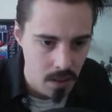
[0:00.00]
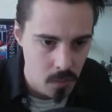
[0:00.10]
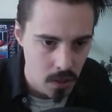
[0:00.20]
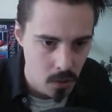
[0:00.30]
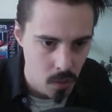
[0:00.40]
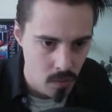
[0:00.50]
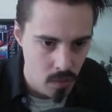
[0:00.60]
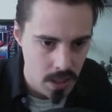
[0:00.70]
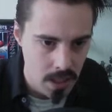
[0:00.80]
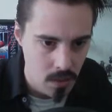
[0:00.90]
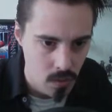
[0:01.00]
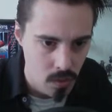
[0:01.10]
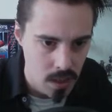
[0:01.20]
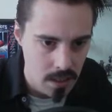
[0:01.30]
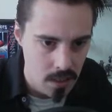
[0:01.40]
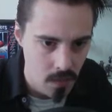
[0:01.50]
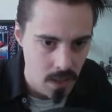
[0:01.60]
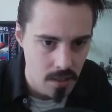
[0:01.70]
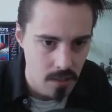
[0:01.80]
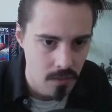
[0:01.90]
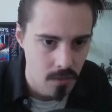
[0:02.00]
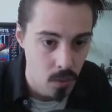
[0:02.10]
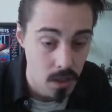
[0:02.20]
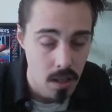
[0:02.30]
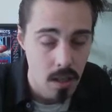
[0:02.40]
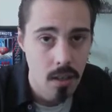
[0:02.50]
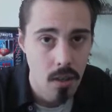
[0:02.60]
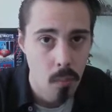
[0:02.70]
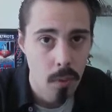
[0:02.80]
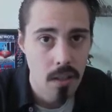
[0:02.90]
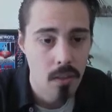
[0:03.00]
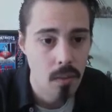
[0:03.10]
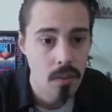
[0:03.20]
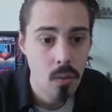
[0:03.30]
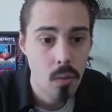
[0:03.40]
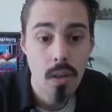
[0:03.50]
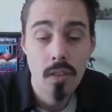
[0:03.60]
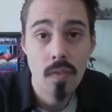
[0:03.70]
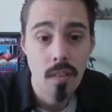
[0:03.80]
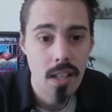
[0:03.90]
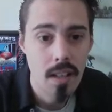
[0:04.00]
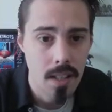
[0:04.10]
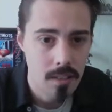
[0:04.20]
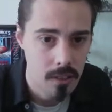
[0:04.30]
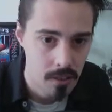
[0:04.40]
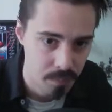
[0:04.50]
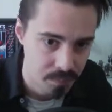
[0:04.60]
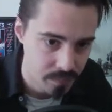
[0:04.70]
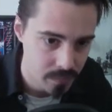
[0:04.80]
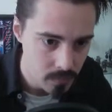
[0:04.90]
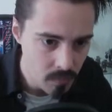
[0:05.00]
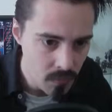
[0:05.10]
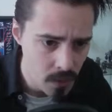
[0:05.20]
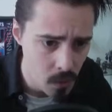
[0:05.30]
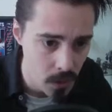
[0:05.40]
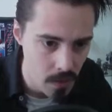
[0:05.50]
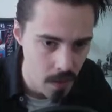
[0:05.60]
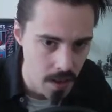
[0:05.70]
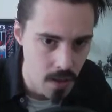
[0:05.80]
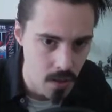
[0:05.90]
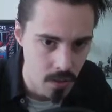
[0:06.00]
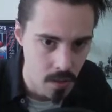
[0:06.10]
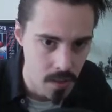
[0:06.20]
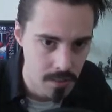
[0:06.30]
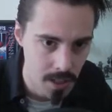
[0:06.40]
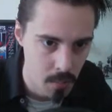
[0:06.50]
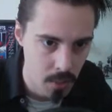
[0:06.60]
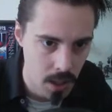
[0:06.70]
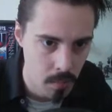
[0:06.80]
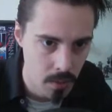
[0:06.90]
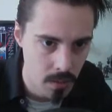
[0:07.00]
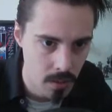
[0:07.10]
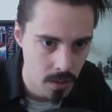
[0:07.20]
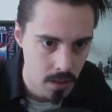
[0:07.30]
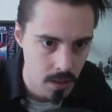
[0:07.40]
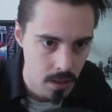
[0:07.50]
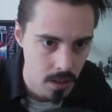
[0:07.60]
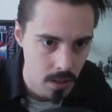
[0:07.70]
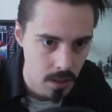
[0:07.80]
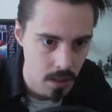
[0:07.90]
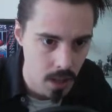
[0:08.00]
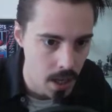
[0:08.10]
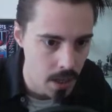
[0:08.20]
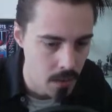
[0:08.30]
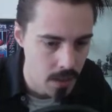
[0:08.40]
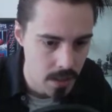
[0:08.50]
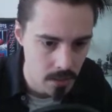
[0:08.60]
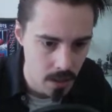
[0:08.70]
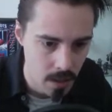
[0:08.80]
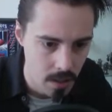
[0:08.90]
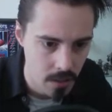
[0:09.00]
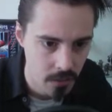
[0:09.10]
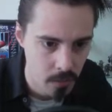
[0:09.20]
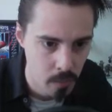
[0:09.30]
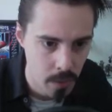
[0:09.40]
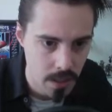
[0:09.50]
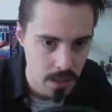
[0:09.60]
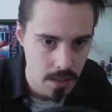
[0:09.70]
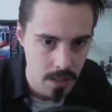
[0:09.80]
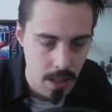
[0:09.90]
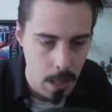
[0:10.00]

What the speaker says: us because we're really, really defensive, which in a hardcore playthrough is always very nice. So what does a Thunder Shock do? It's Zap Plate boosted, only does half, but...